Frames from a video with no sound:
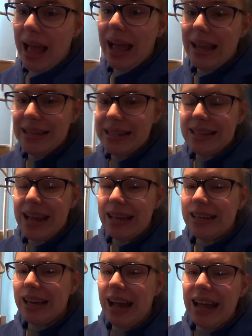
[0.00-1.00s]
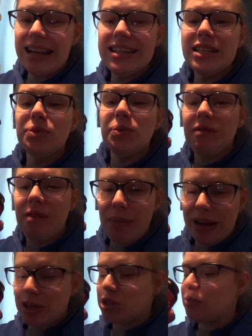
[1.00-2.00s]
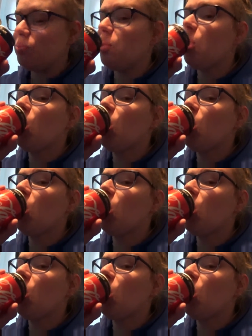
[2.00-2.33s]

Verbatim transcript: Hate it, hate it, hate it with a passion.